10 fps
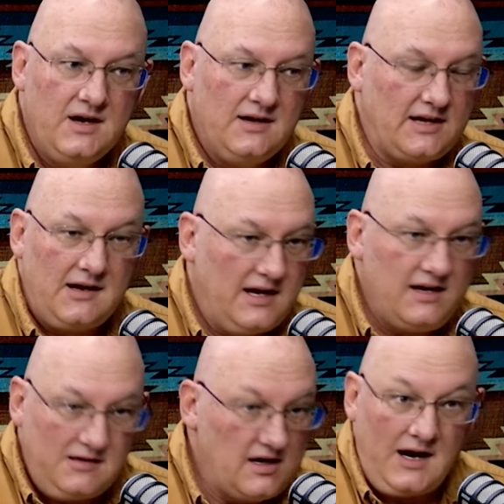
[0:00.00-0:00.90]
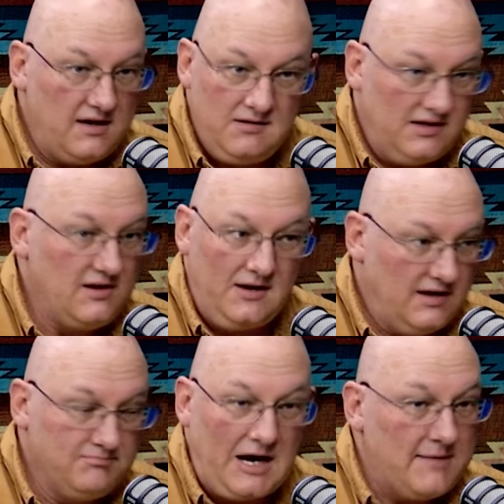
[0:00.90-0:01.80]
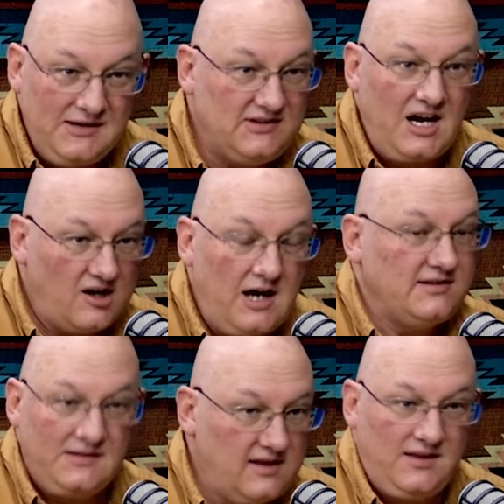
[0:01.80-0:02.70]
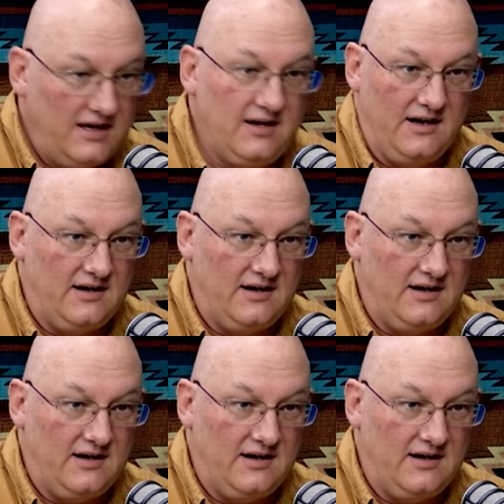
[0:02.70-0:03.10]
It's like, he, he, you know, Bobby's not haunting the theater.